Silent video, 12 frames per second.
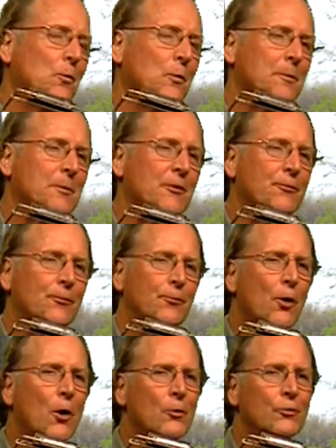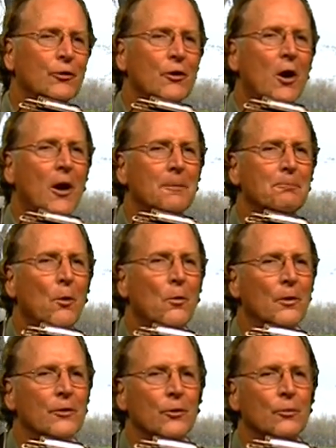would be frozen on
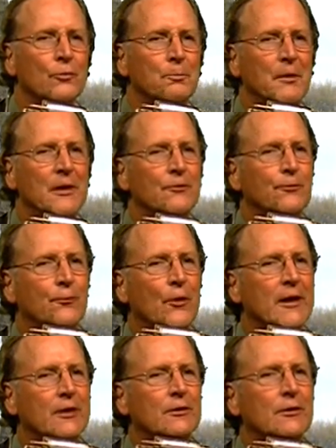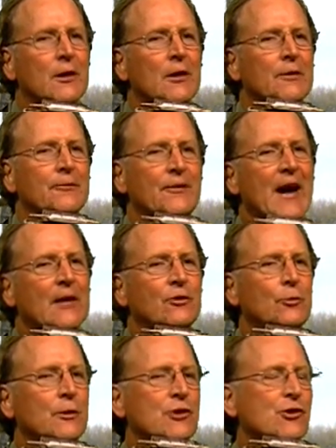board those big freighter
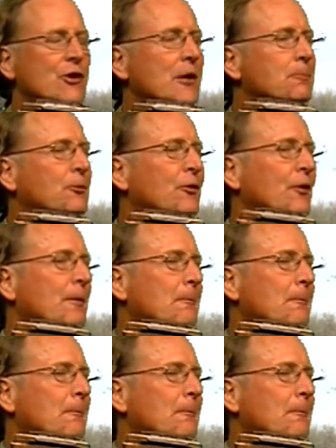factory ships